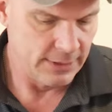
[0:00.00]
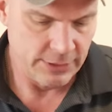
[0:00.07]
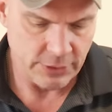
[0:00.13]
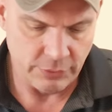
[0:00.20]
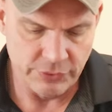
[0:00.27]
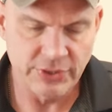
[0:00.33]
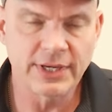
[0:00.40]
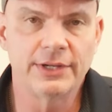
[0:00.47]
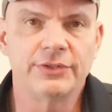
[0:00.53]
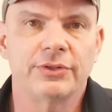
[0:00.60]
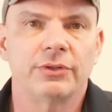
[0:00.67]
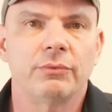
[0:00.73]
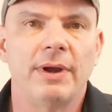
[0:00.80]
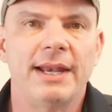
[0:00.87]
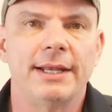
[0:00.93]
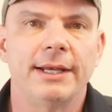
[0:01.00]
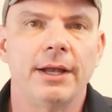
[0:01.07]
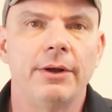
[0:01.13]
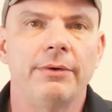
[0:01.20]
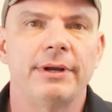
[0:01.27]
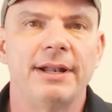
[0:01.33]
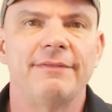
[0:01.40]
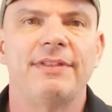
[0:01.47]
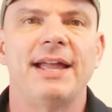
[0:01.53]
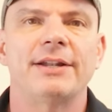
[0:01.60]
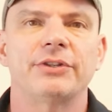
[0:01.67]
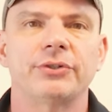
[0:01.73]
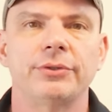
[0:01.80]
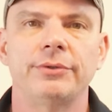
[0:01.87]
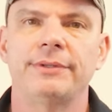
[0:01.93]
coach guns are the way to go. And if
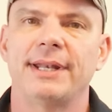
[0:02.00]
that's true,